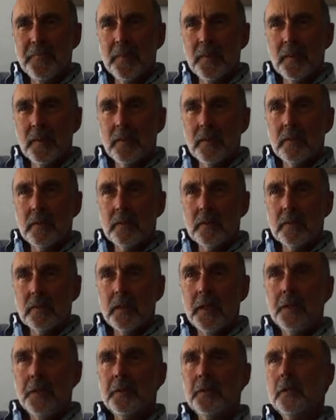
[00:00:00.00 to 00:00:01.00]
Right, right.
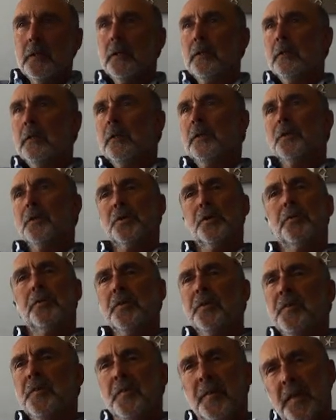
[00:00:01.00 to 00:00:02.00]
And, and, and it's
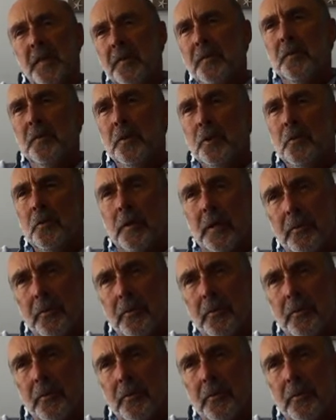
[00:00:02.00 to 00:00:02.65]
only then that you